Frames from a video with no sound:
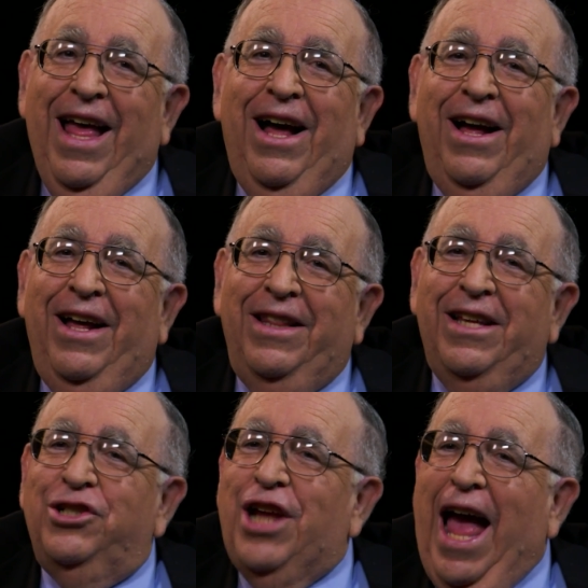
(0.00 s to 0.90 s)

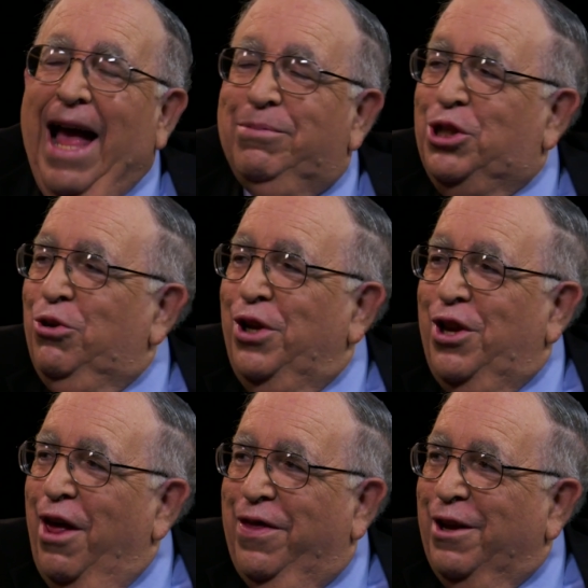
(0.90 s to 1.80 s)
absolutely
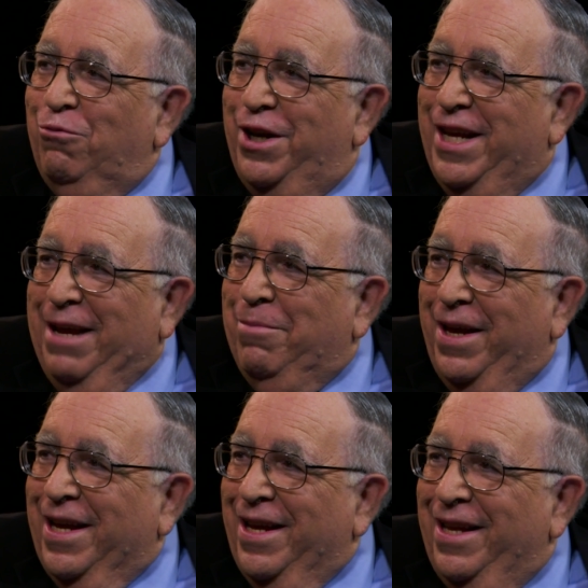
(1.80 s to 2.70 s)
nothing
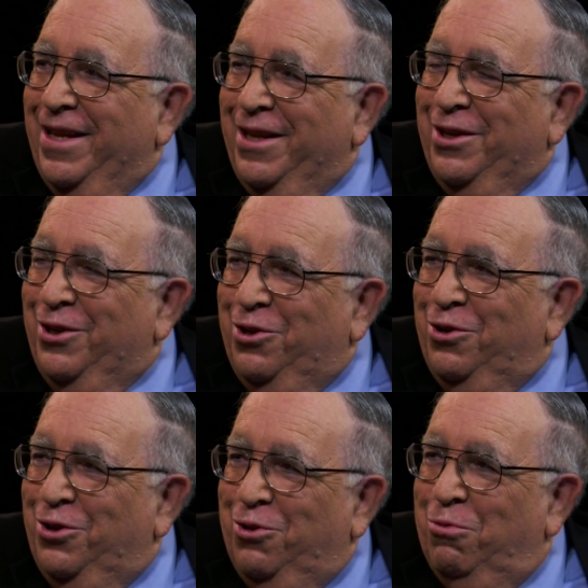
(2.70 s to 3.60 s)
redeeming in
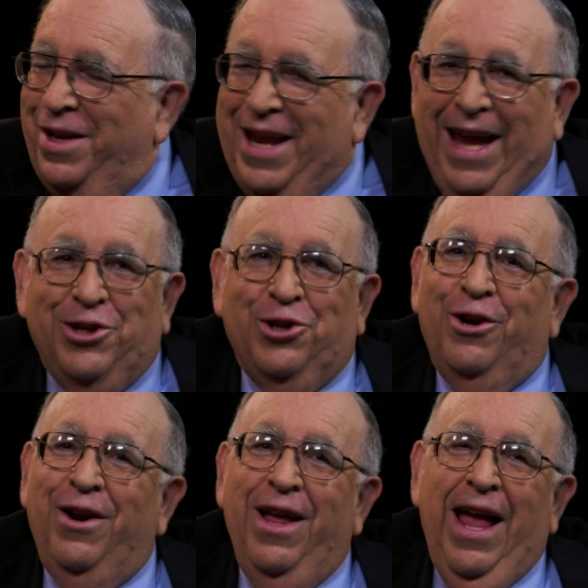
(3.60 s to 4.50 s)
human
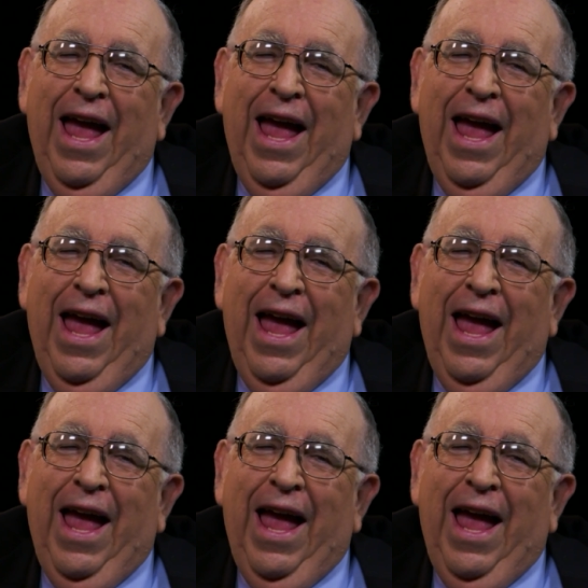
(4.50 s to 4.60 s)
nature,